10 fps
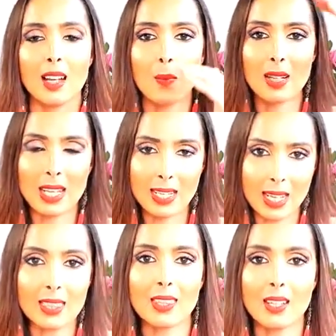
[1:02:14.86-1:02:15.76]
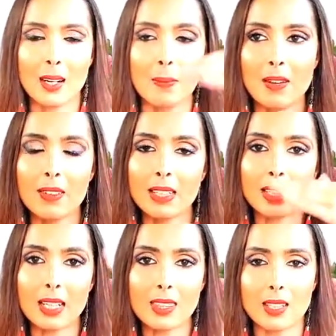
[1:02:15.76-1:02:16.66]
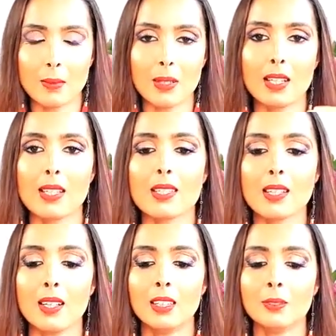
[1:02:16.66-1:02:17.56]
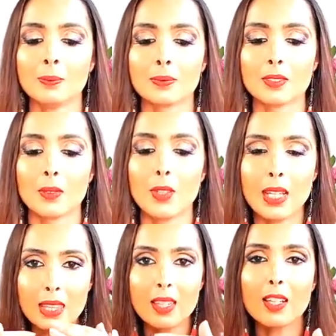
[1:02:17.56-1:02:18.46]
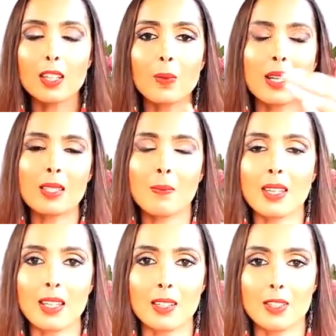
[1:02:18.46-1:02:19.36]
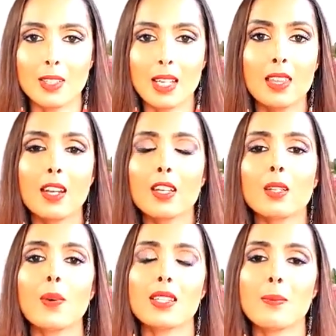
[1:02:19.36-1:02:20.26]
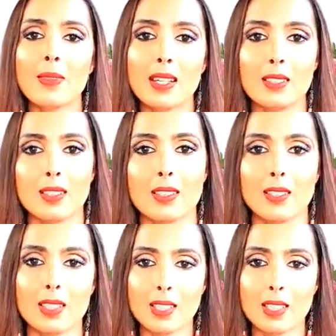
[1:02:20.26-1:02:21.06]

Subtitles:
Not when I get there. I'm never going to get there, because when you get there, you're going to want something else. You get there, you're going to want something else.